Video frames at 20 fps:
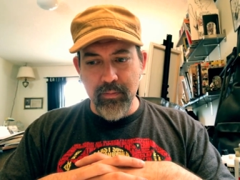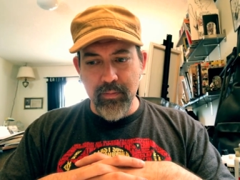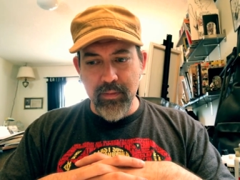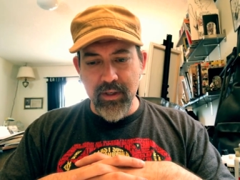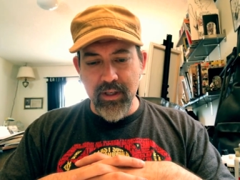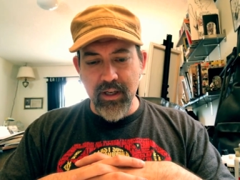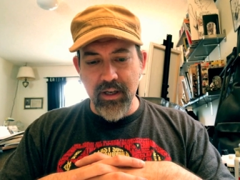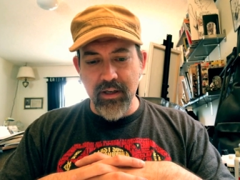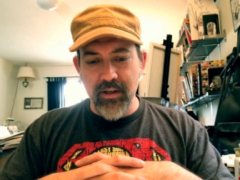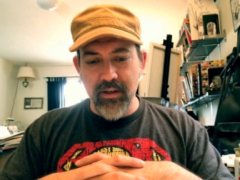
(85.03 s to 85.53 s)

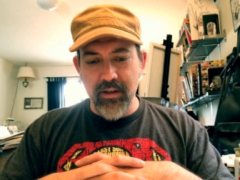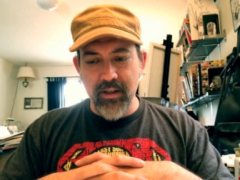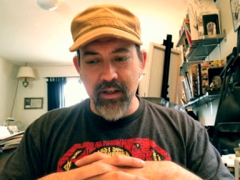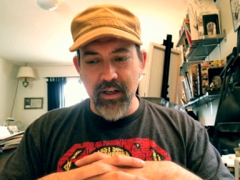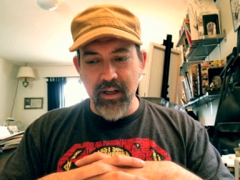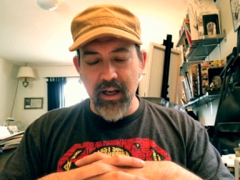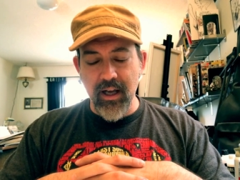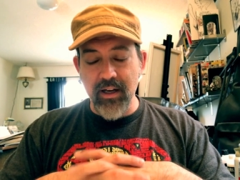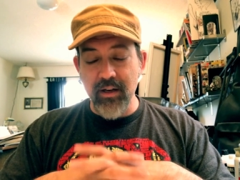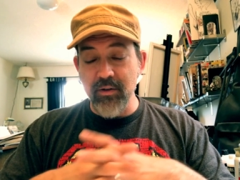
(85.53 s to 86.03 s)
did a
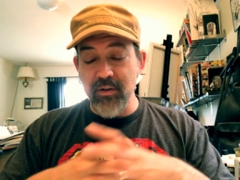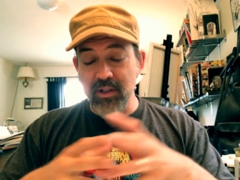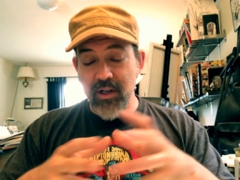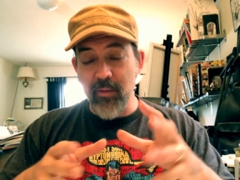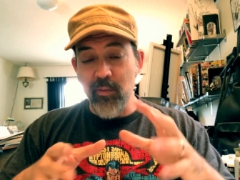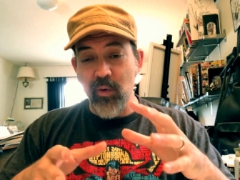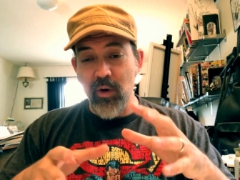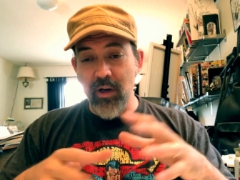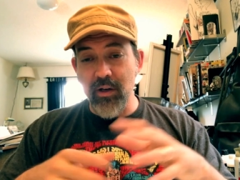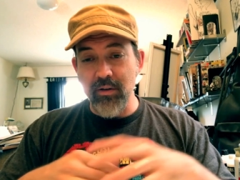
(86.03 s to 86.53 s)
did a, I know
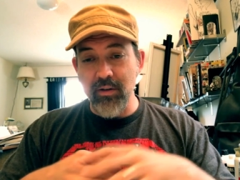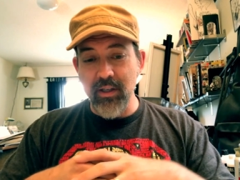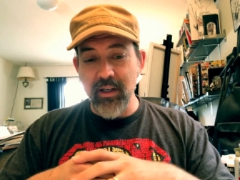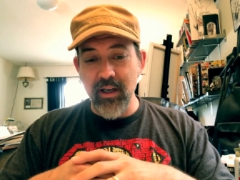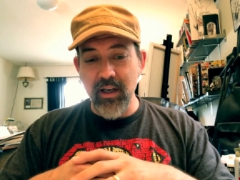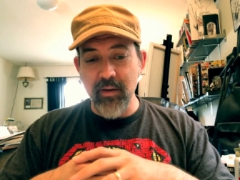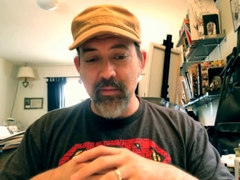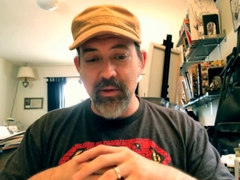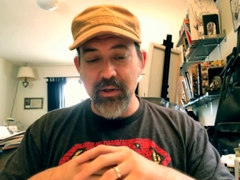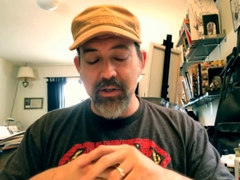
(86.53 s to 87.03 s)
someone who did a
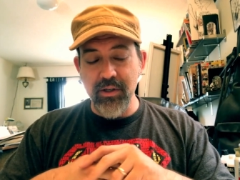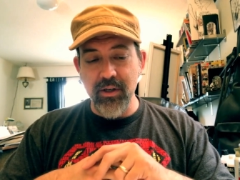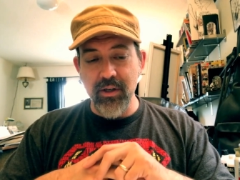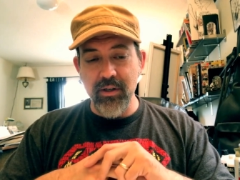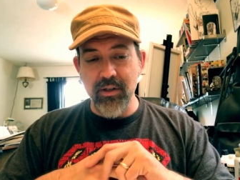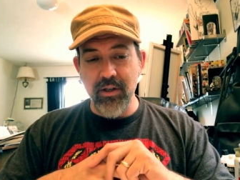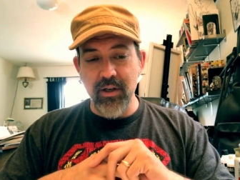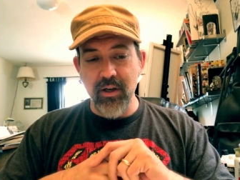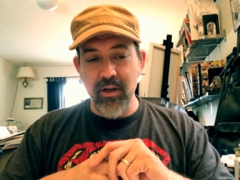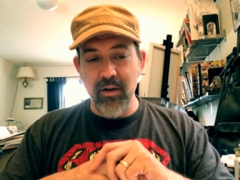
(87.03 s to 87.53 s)
commission
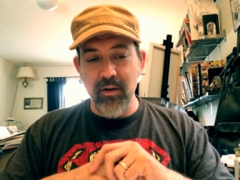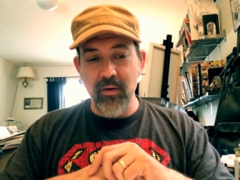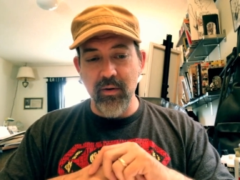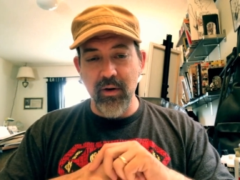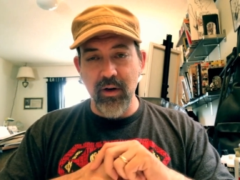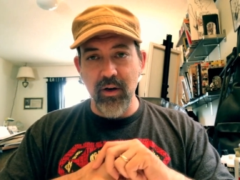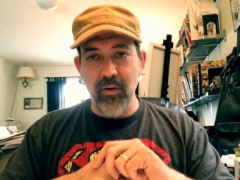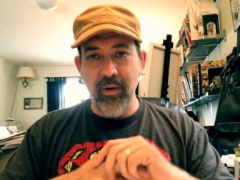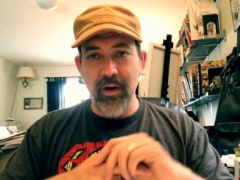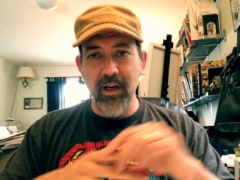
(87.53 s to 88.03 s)
years ago,
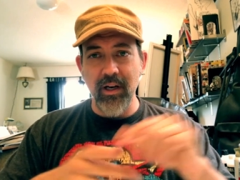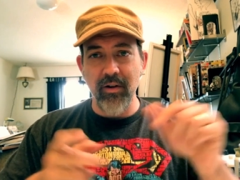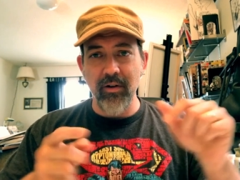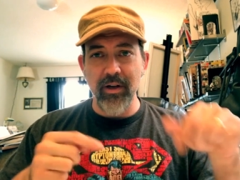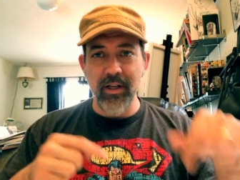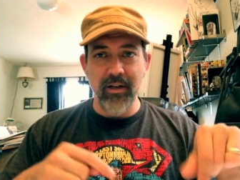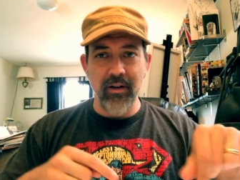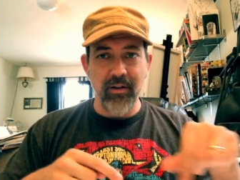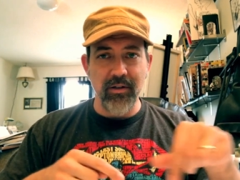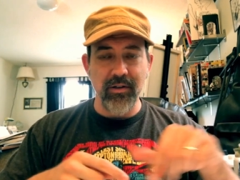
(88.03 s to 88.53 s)
uh, Randy
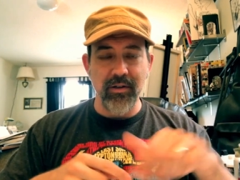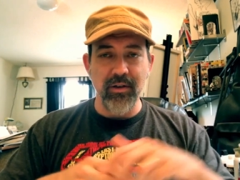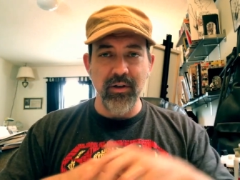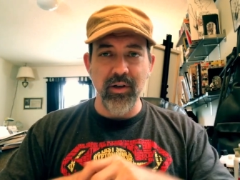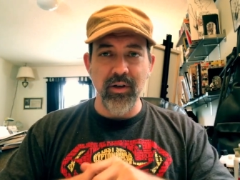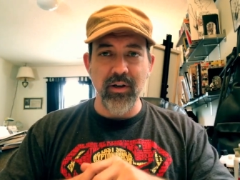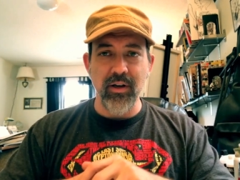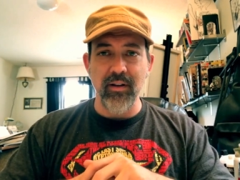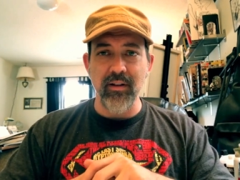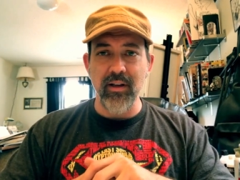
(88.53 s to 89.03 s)
Green in our
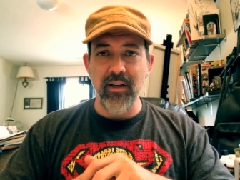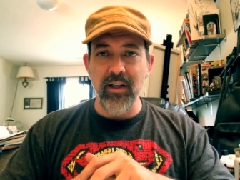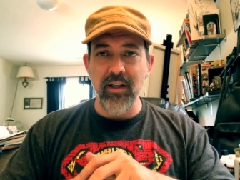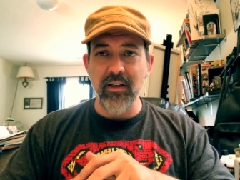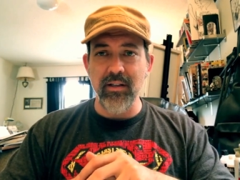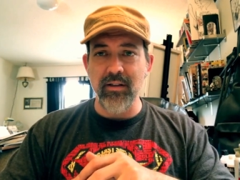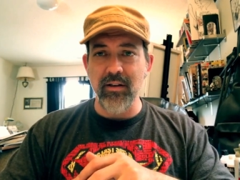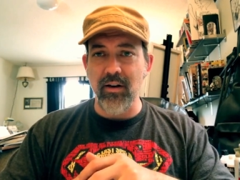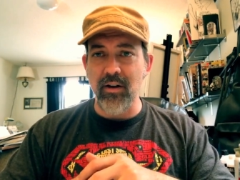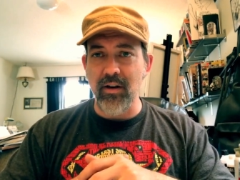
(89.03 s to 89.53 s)
studio, and I think he
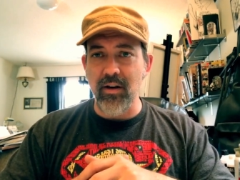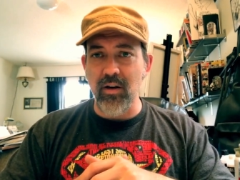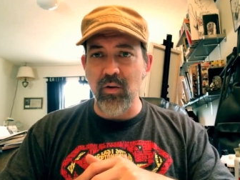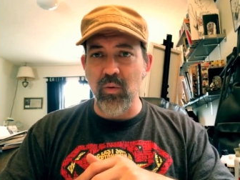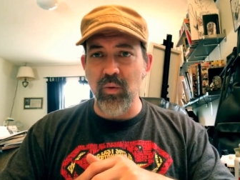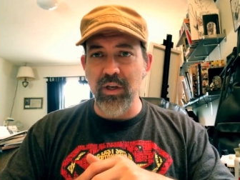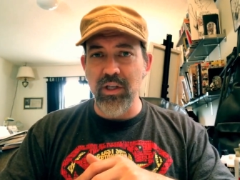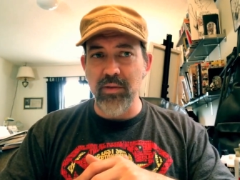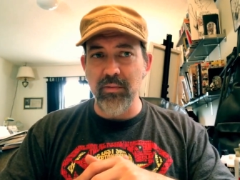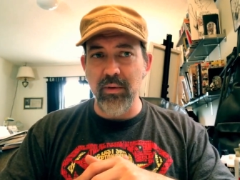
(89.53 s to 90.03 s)
started on
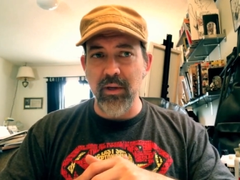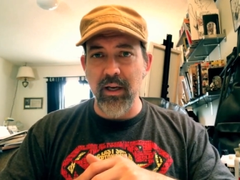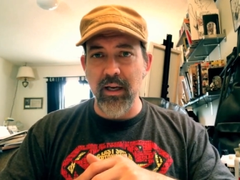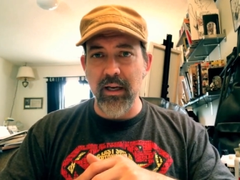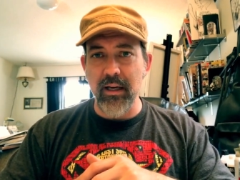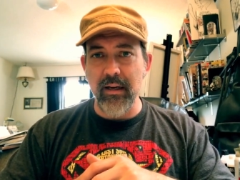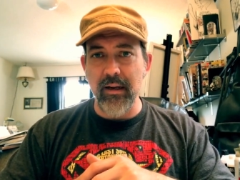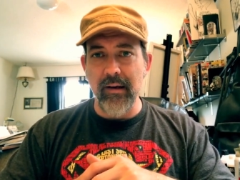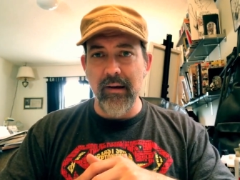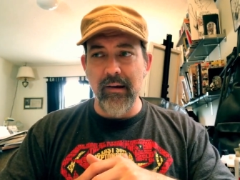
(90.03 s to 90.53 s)

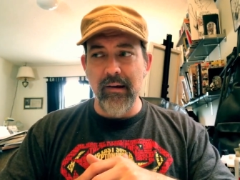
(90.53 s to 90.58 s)
Witchblade.